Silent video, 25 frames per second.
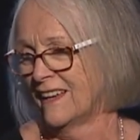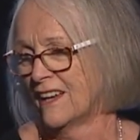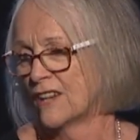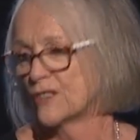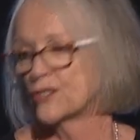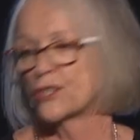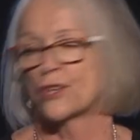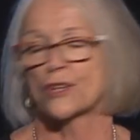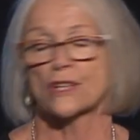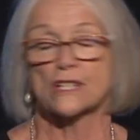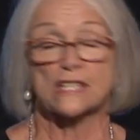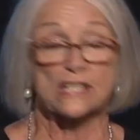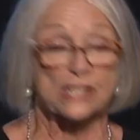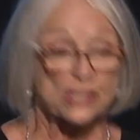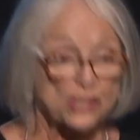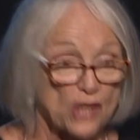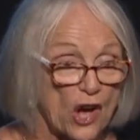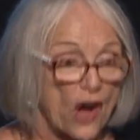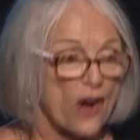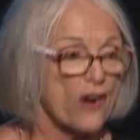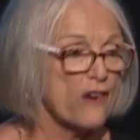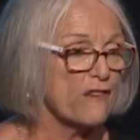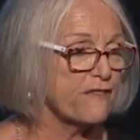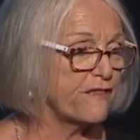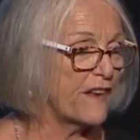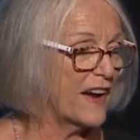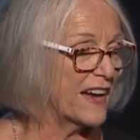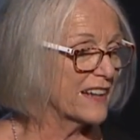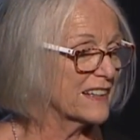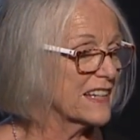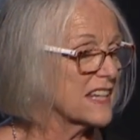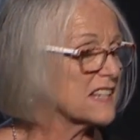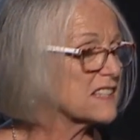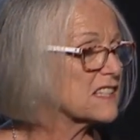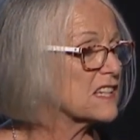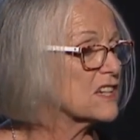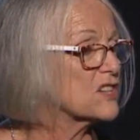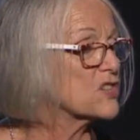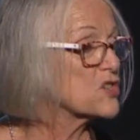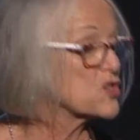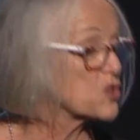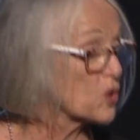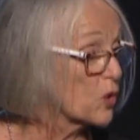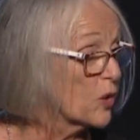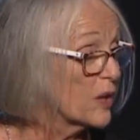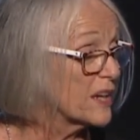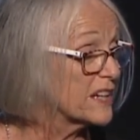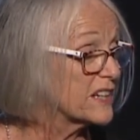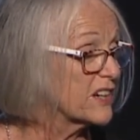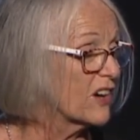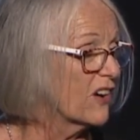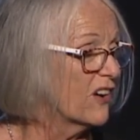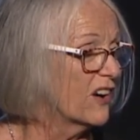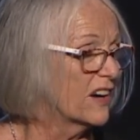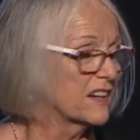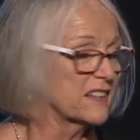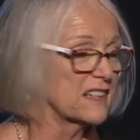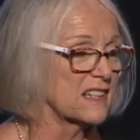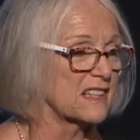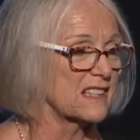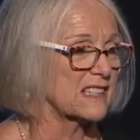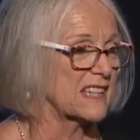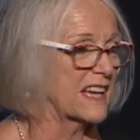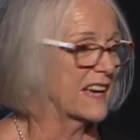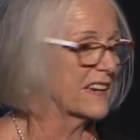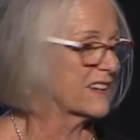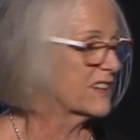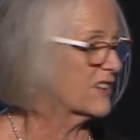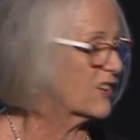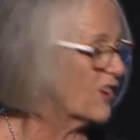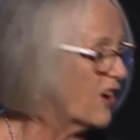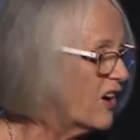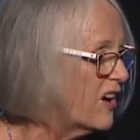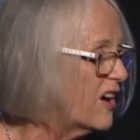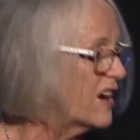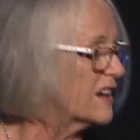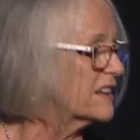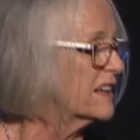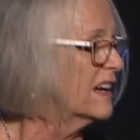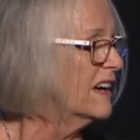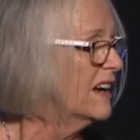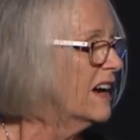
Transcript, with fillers: You're so fun. Let's enjoy God and say, God,